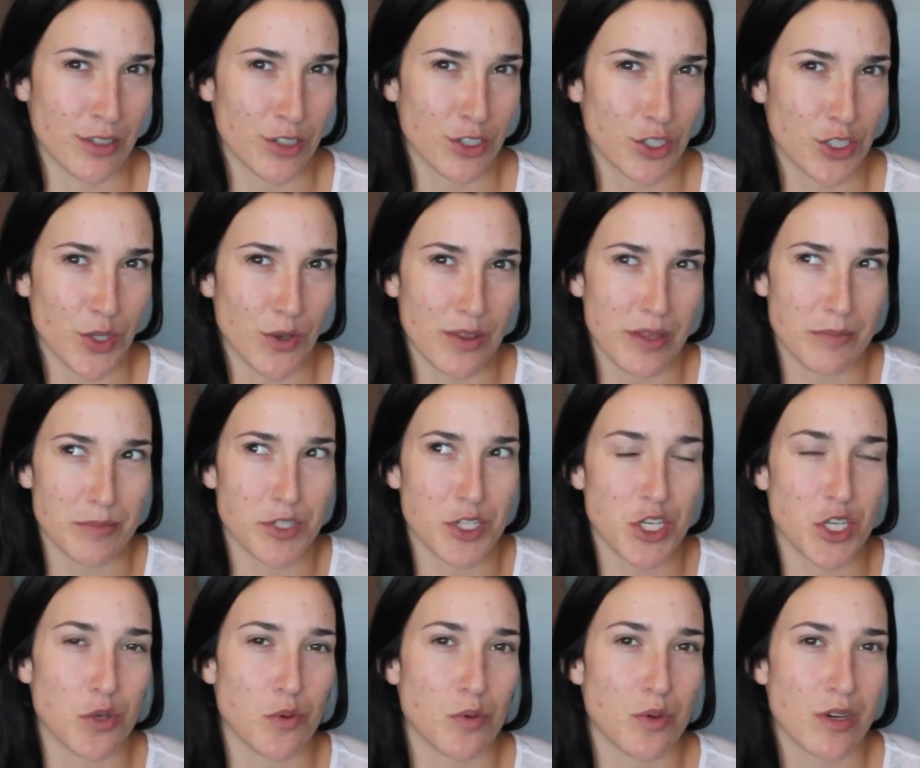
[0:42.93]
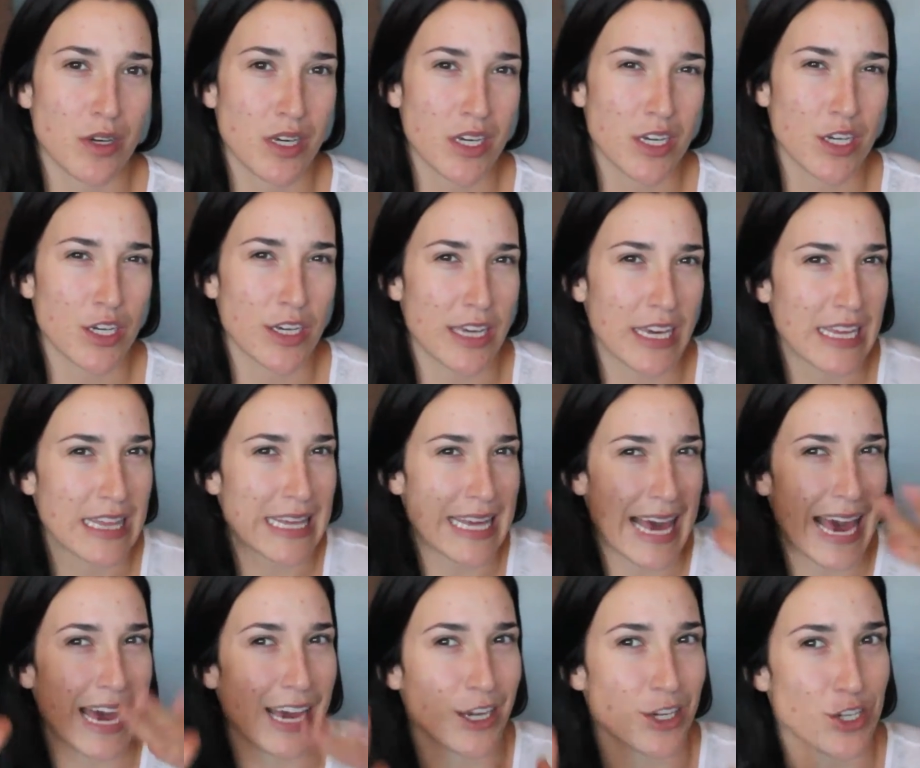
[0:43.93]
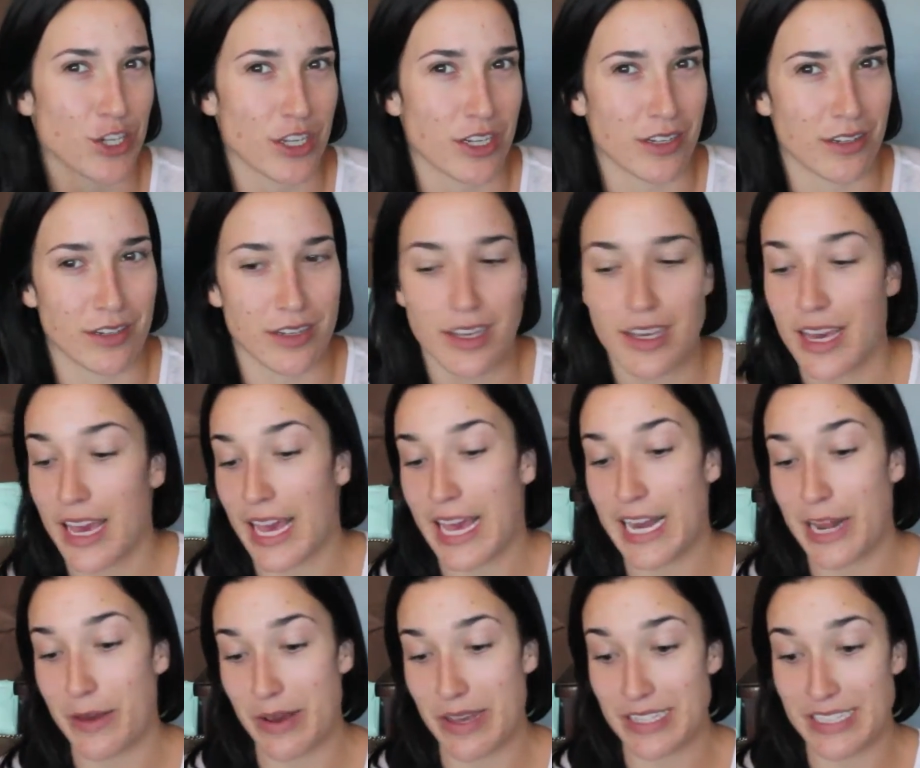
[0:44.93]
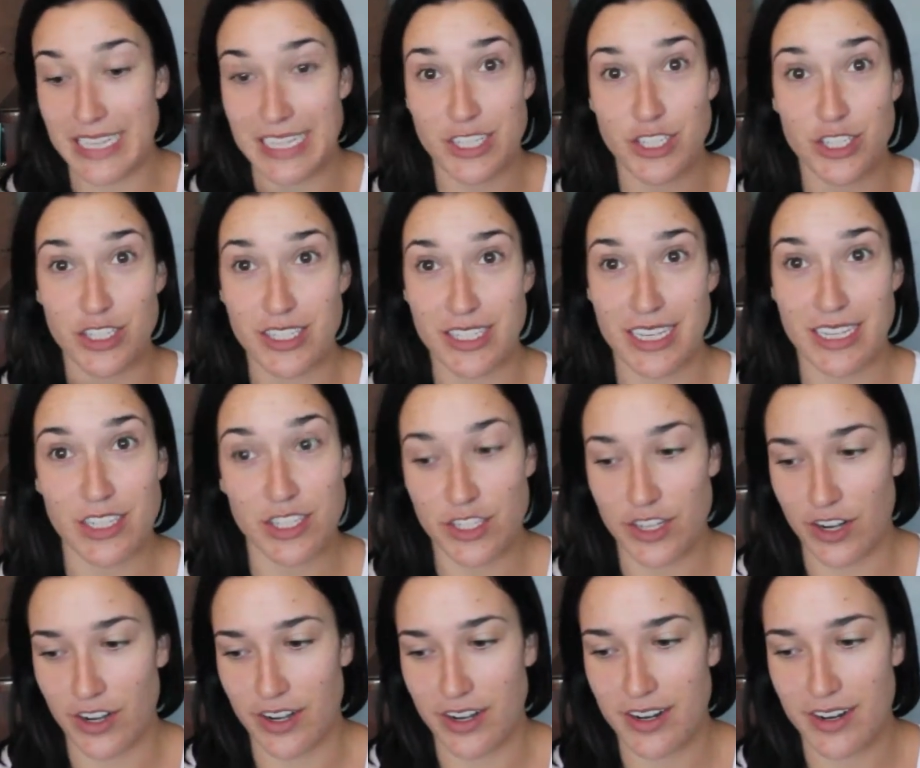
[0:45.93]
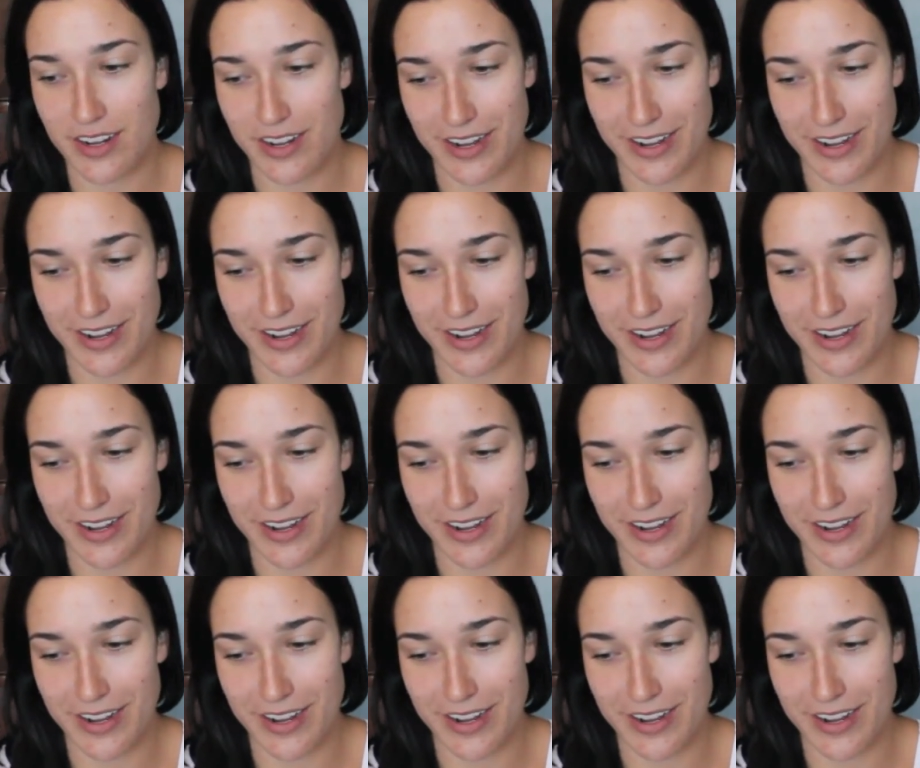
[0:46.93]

Show them to you in the action. Anyways, let's just get started.